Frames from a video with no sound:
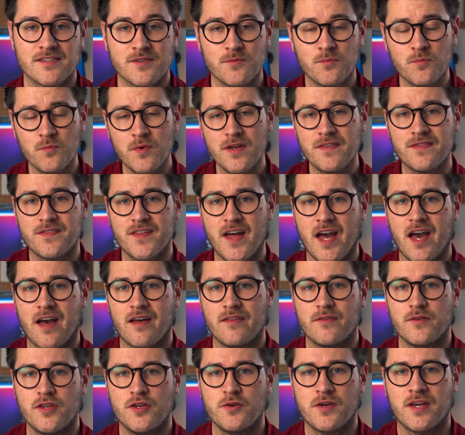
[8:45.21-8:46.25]
and with
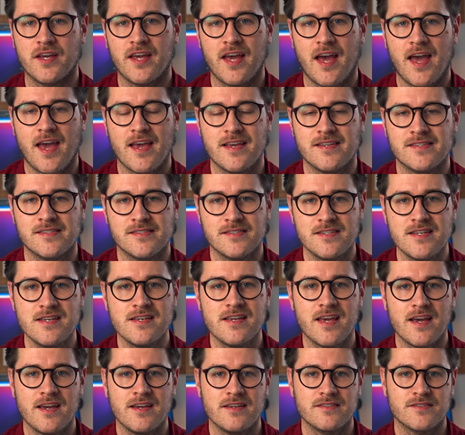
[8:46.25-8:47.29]
that you can get a
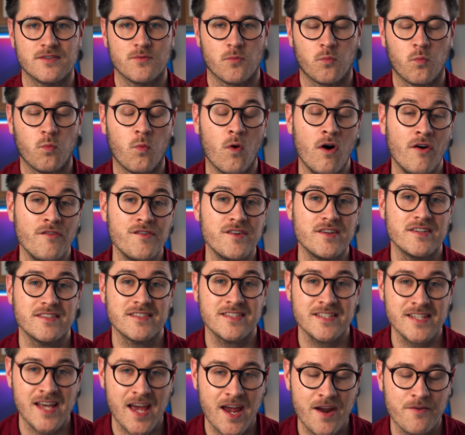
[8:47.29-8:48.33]
Seagate one
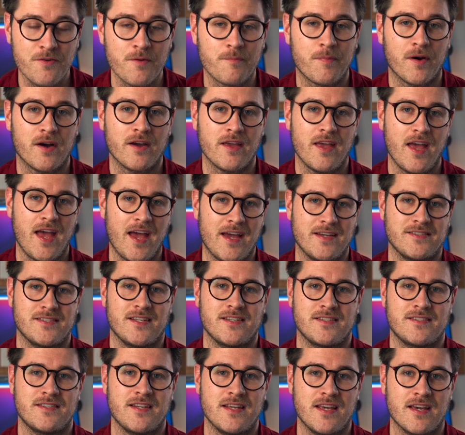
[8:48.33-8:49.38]
terabyte S
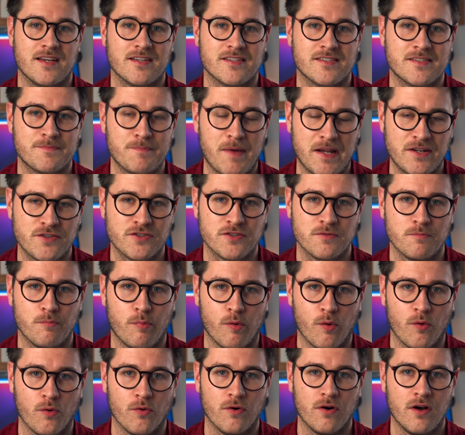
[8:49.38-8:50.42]
S D expansion
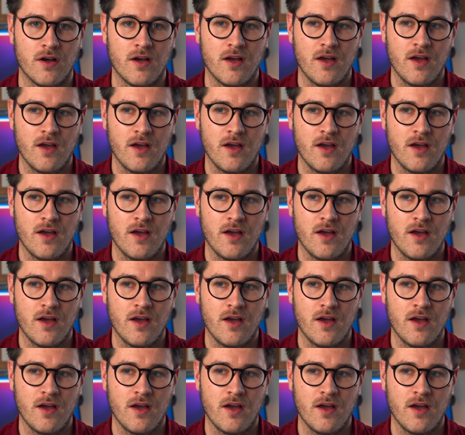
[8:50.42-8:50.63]
port.